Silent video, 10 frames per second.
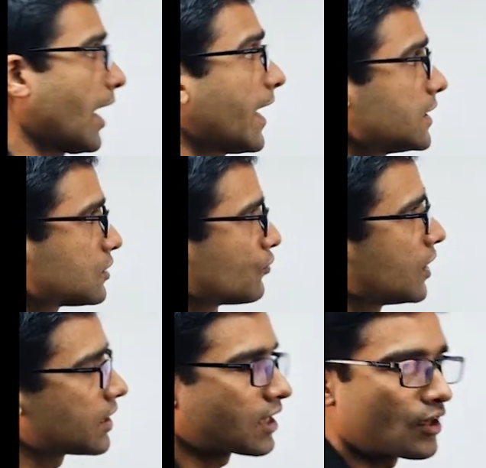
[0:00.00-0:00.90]
ice
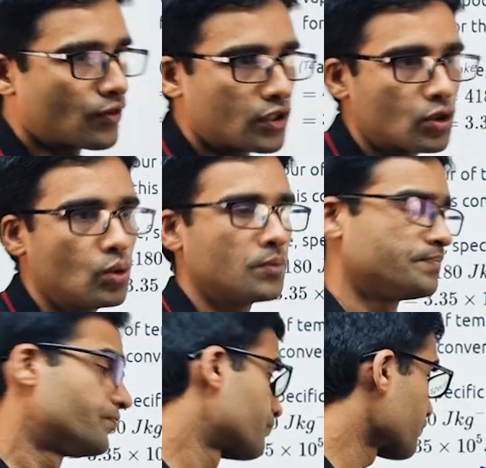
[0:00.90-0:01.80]
will convert to
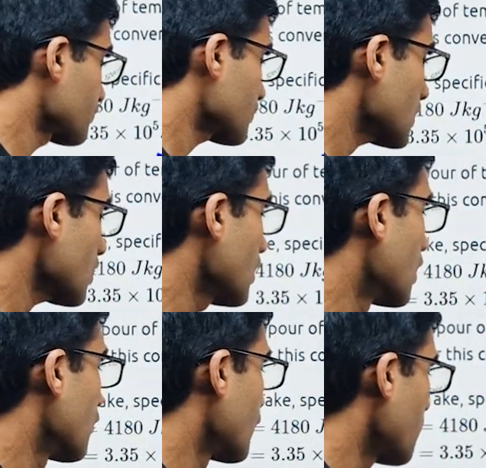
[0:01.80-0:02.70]

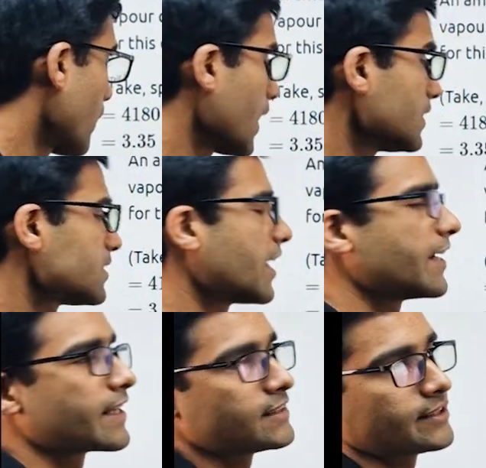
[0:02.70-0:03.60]
from minus 10 degrees